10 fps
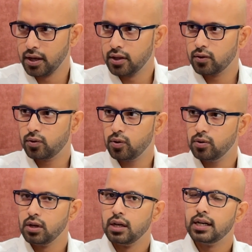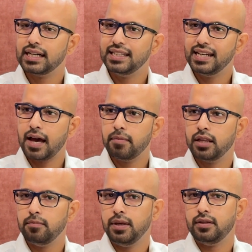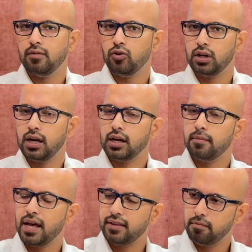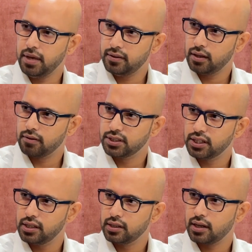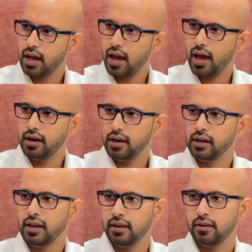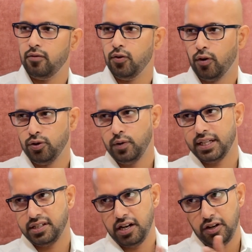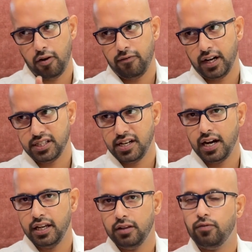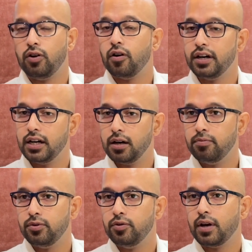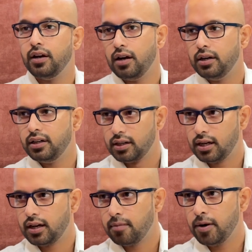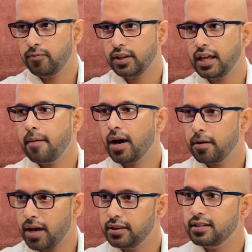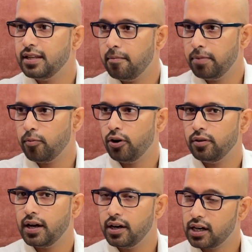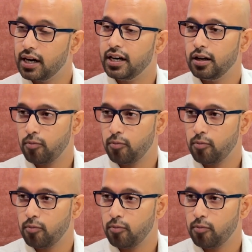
So the DAM and the PCM would come as a basic version. And in case if you want to extend your functionalities for Content Hub, you can come up with MRM and the CMP module under Content Hub